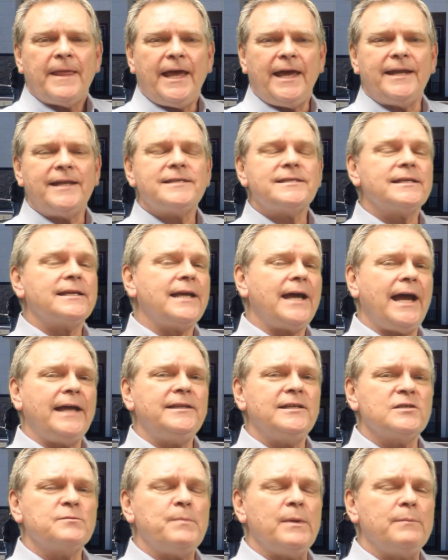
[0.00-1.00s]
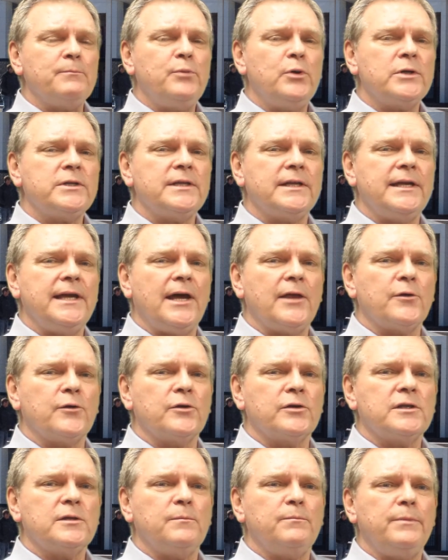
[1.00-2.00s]
And it's a guide that's been put
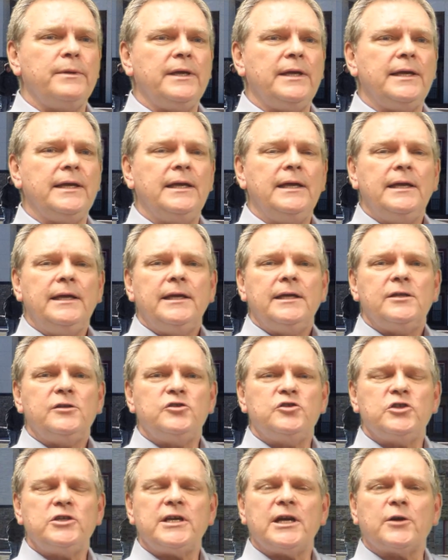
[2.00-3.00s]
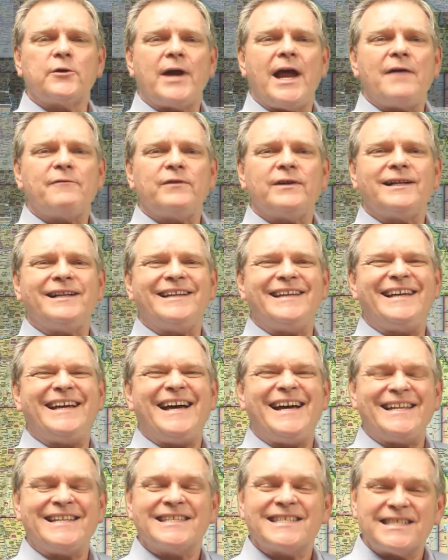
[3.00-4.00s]
together to be geographically
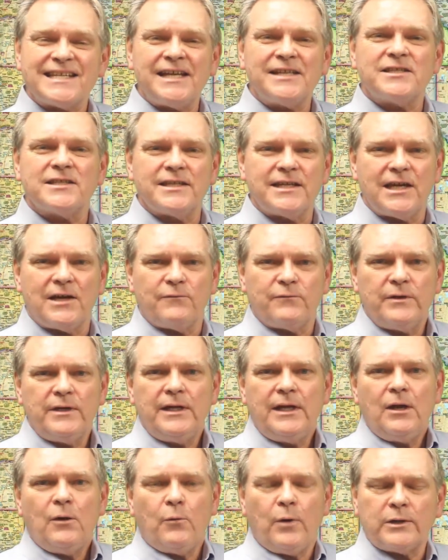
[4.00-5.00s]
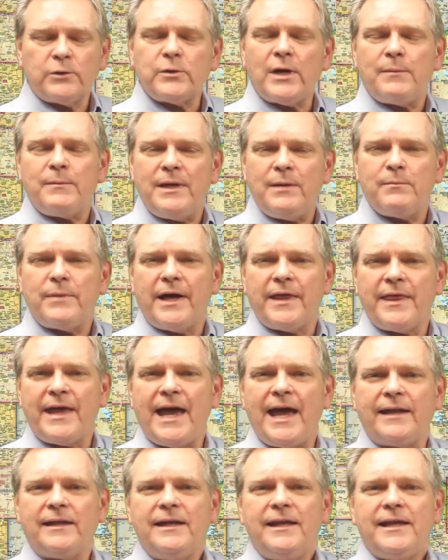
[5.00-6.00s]
unsensitive. What do I mean by
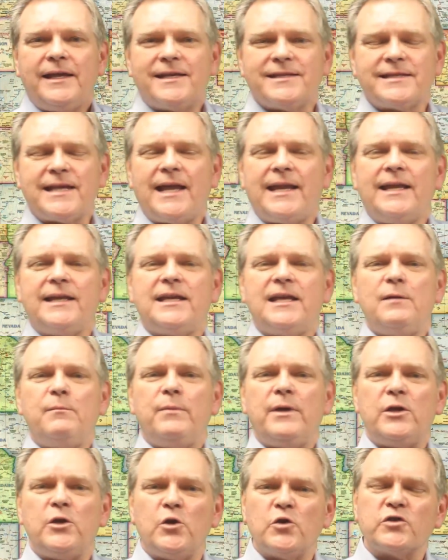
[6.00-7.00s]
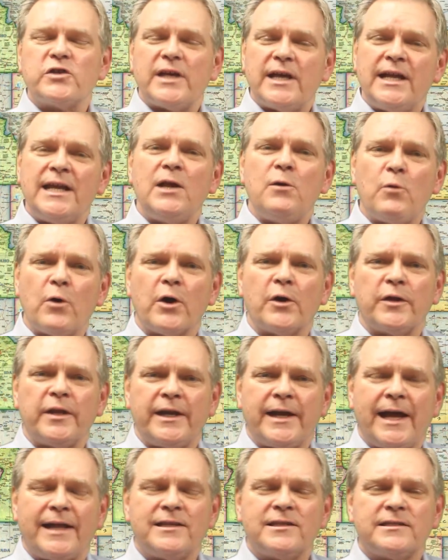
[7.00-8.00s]
that? Is that it can be used anywhere in the
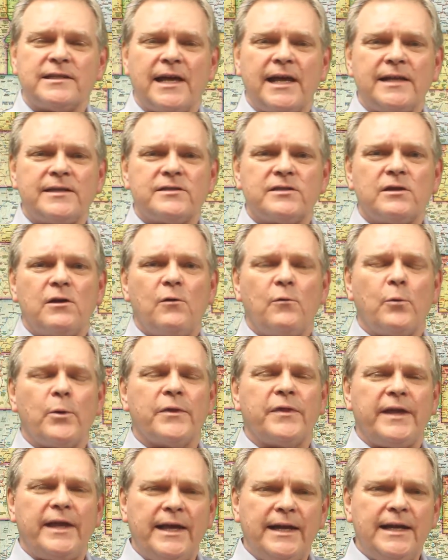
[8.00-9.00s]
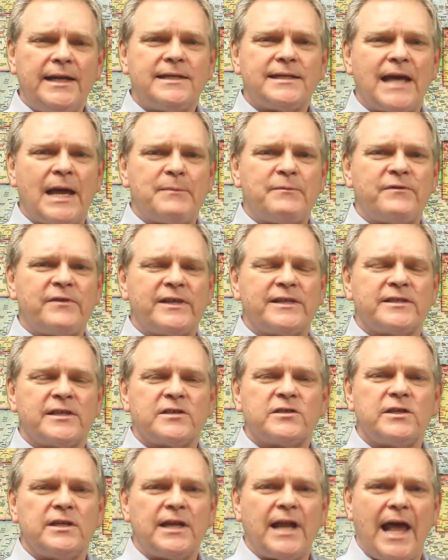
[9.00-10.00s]
United States with any type of
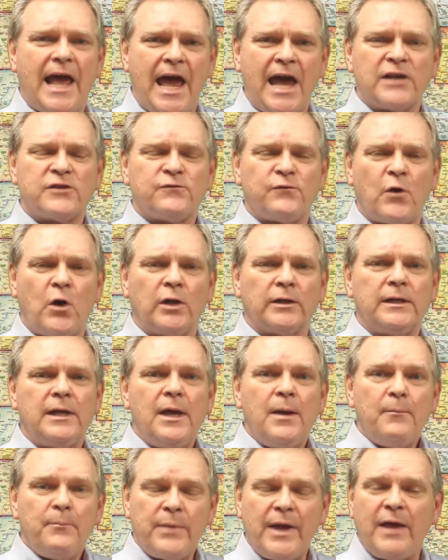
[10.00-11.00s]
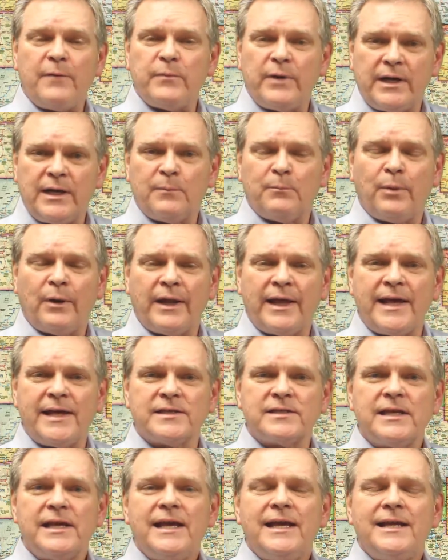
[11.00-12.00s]
existing asphalt pavement in
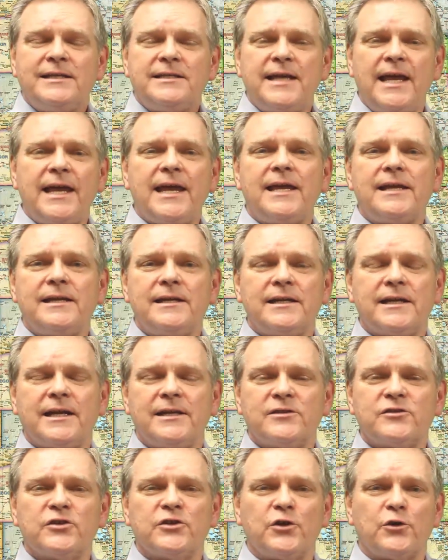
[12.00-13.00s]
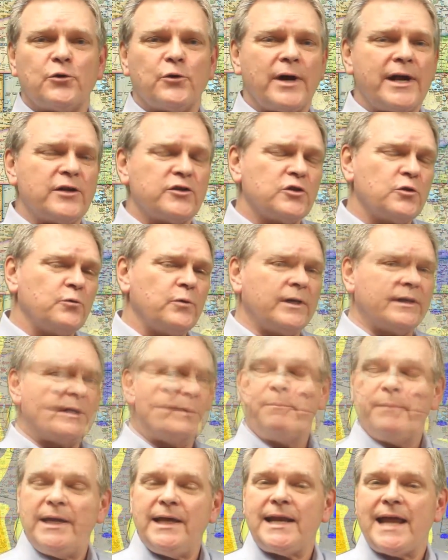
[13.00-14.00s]
place, taking into consideration what
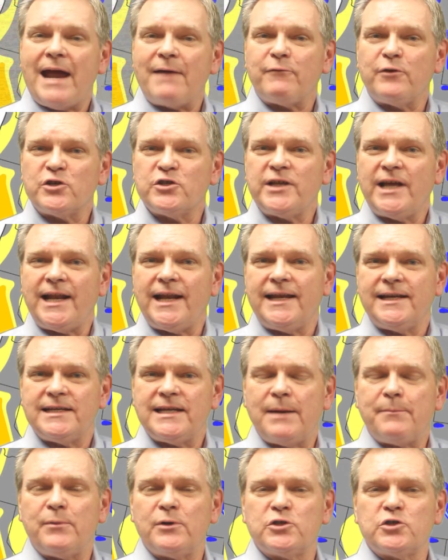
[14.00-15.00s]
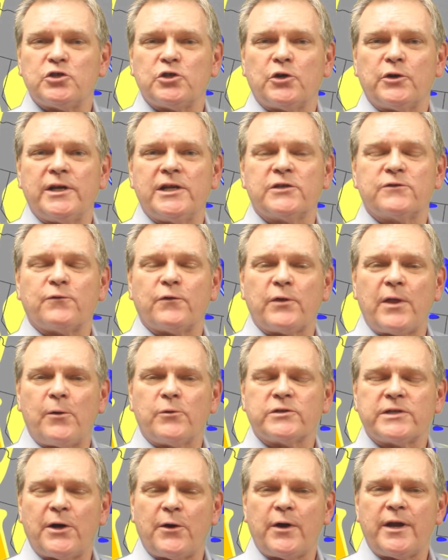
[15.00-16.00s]
the mean average daily temperature is for
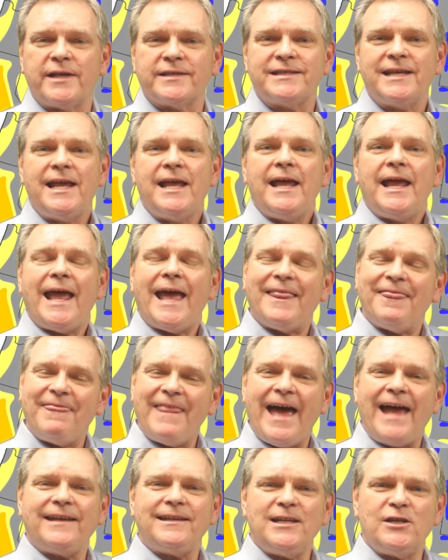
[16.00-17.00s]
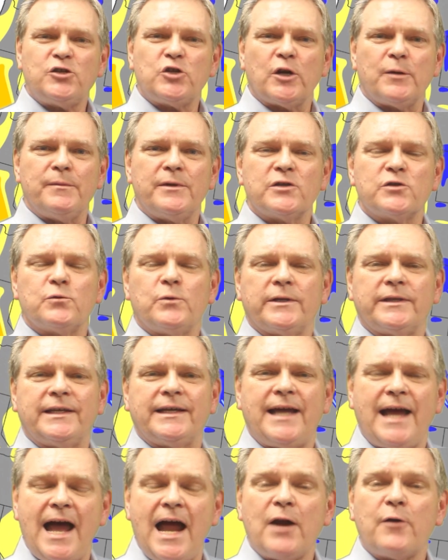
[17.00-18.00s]
those areas, and that determines what the
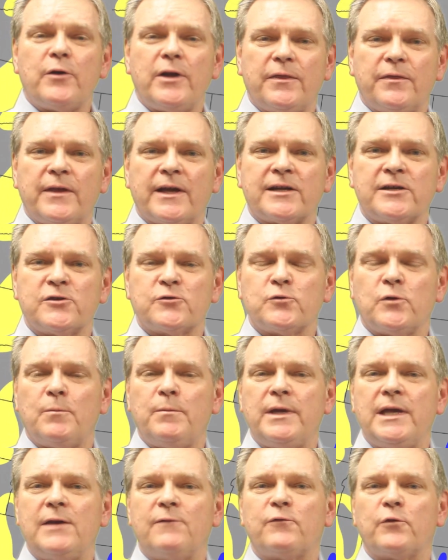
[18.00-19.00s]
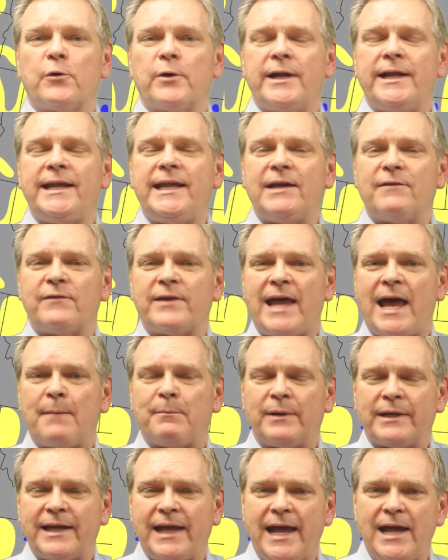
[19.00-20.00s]
concrete thickness will be for any given
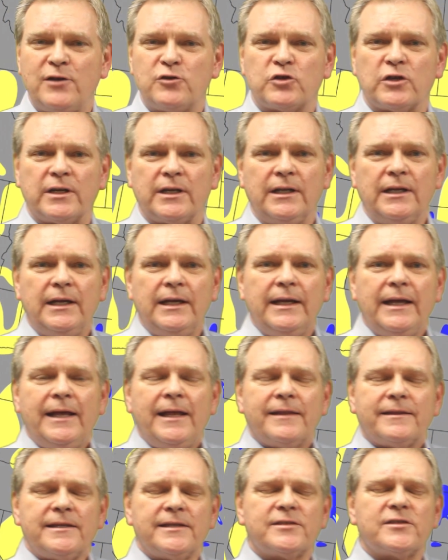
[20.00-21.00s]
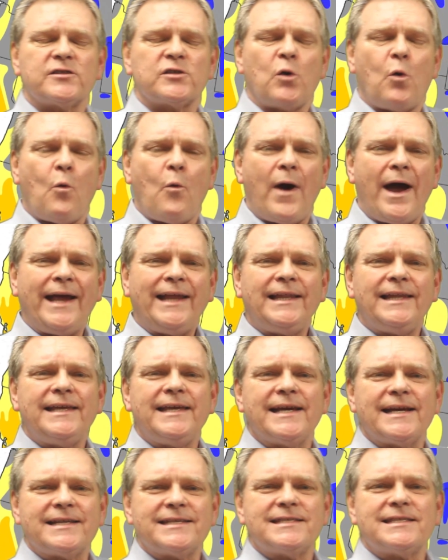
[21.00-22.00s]
application. This is a
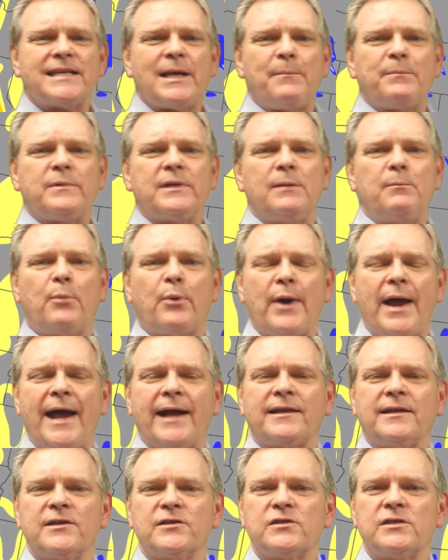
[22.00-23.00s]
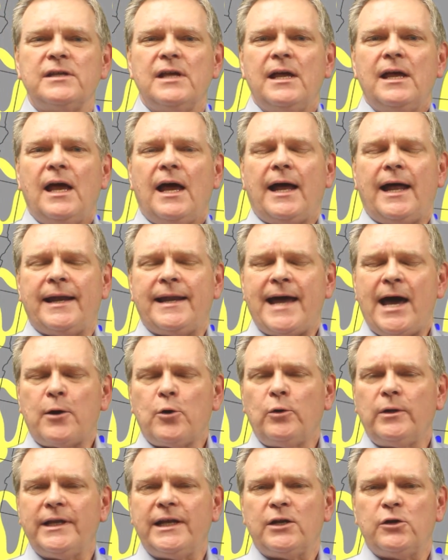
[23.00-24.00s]
widely accepted practice, not
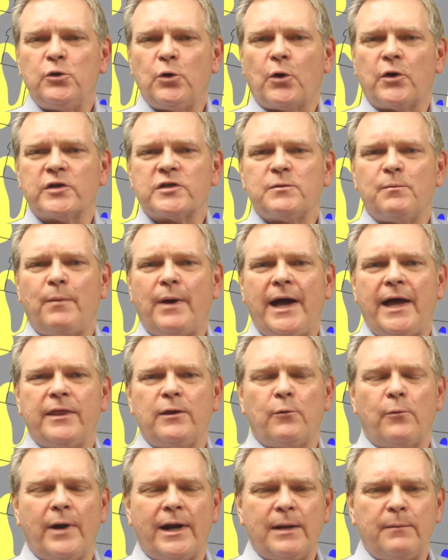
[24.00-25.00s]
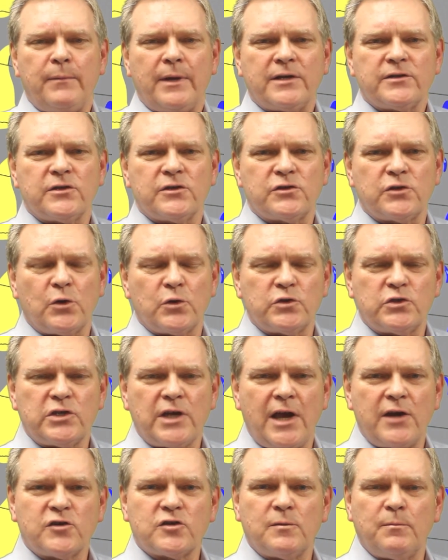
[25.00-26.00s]
only endorsed by the Ready Mix
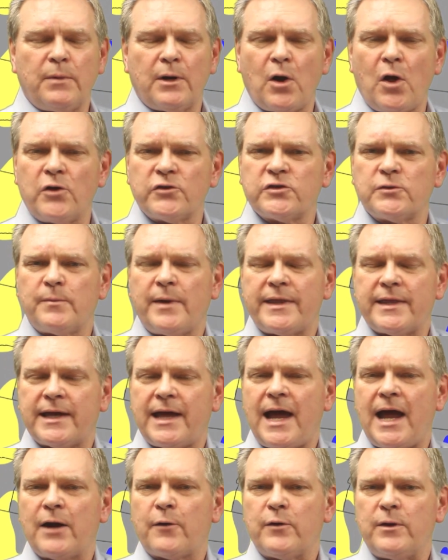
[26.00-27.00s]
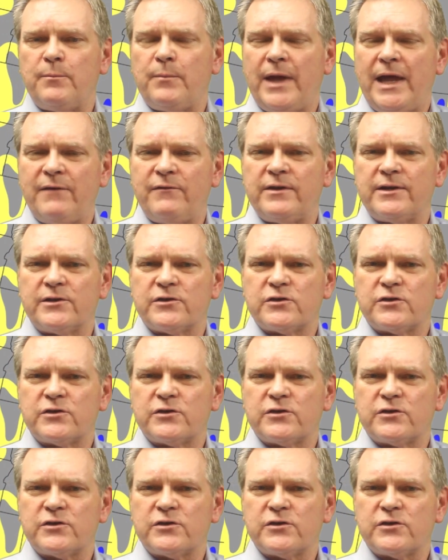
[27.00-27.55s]
Association, but also by the Concrete Paving